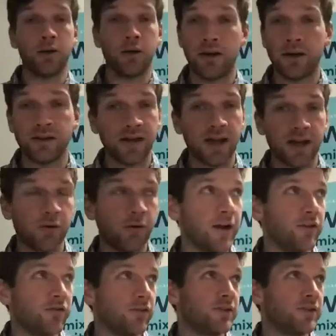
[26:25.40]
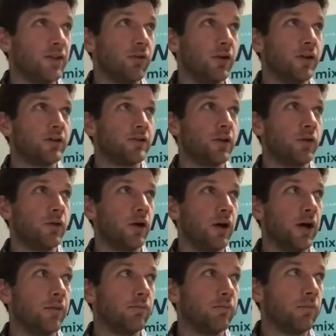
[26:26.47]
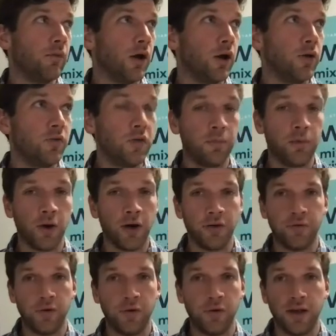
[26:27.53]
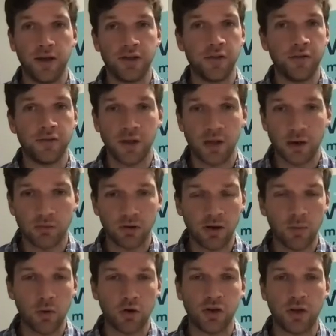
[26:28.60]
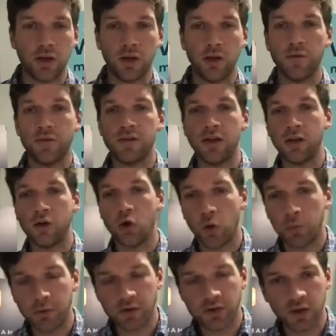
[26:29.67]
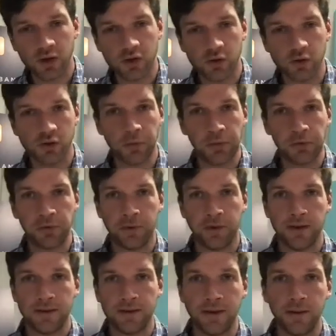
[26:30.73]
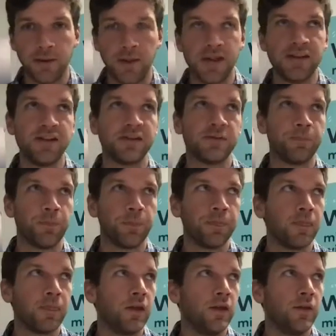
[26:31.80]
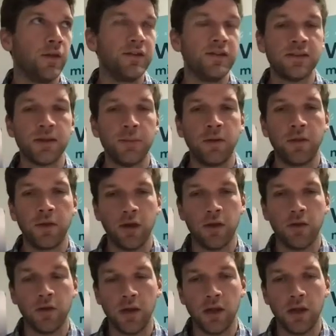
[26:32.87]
exactly what Andrea said, right? So over the past few years, you've seen greenwashing, you've seen corporate social responsibility. This is something that